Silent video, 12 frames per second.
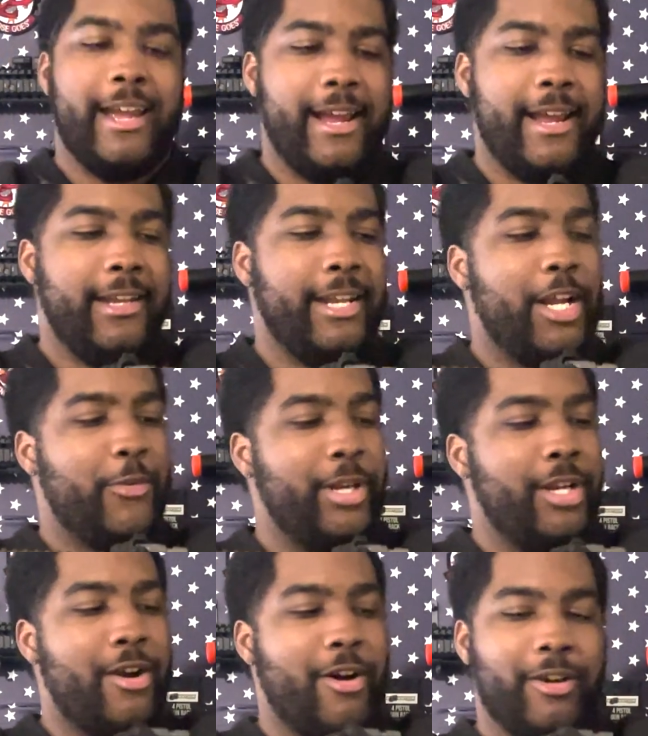And there we
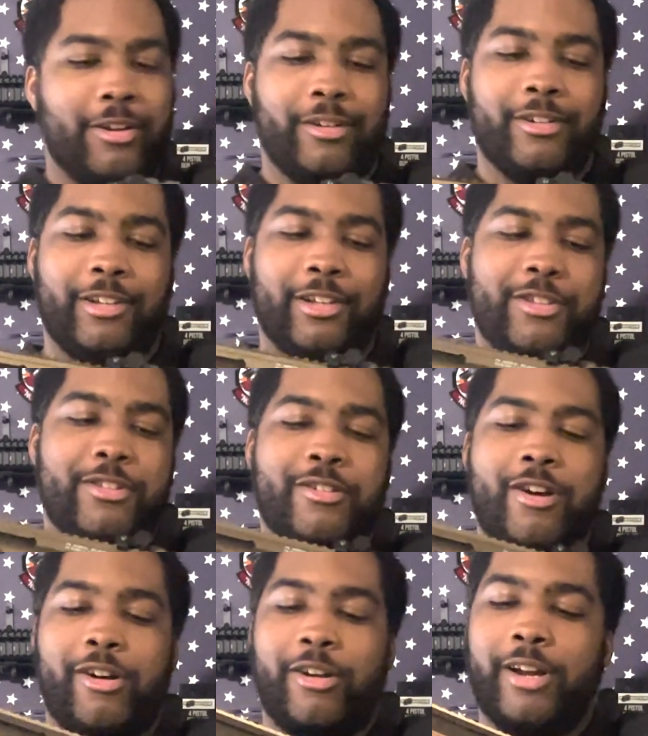are, the
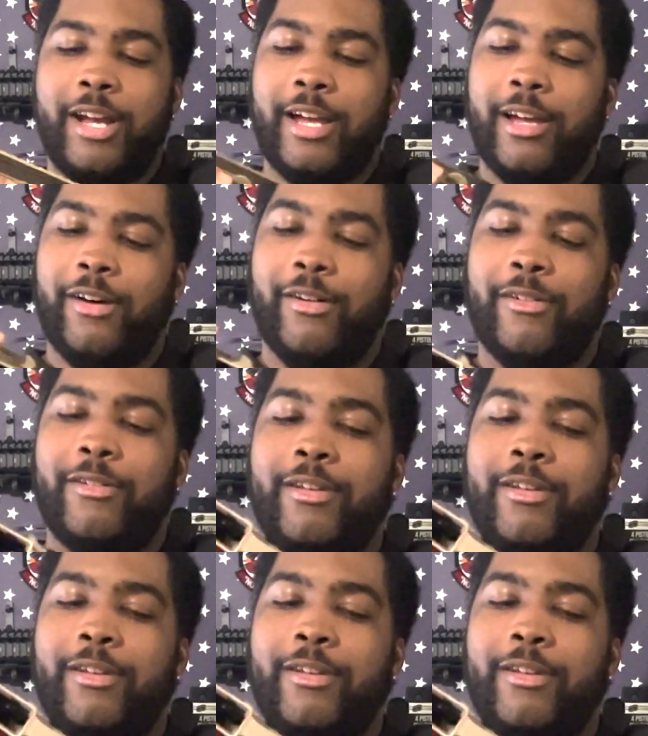Scar L.